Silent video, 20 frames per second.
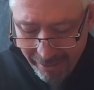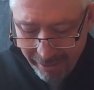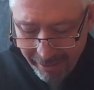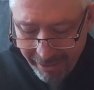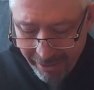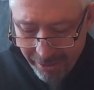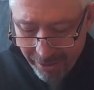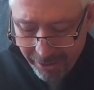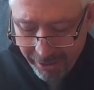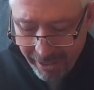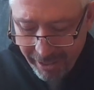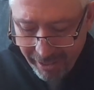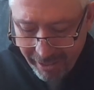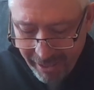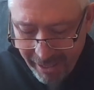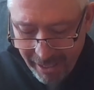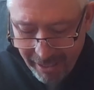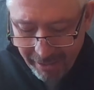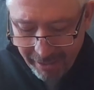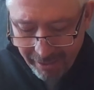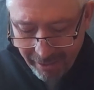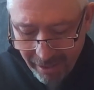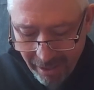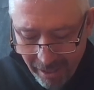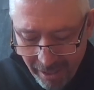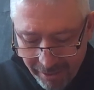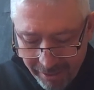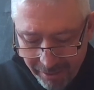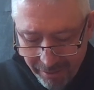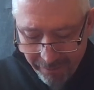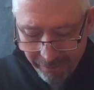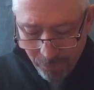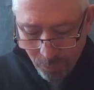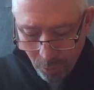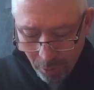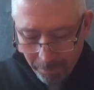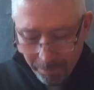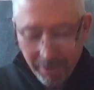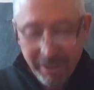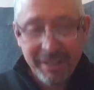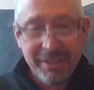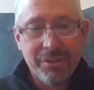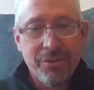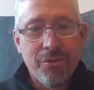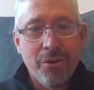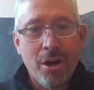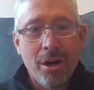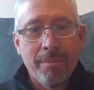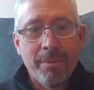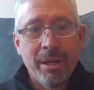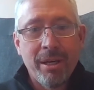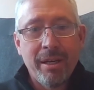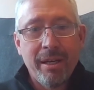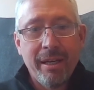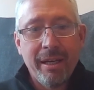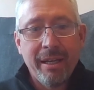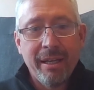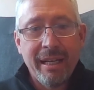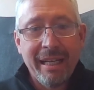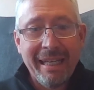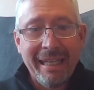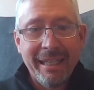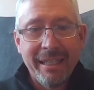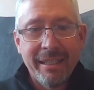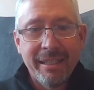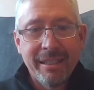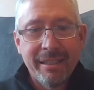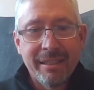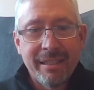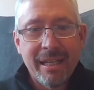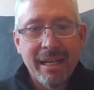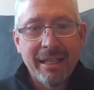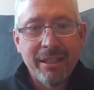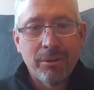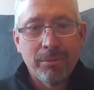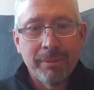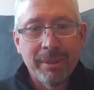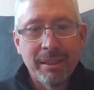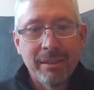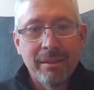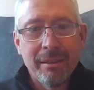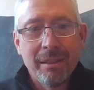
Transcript: leaders can cut the cost of workplace drama and end entitlement.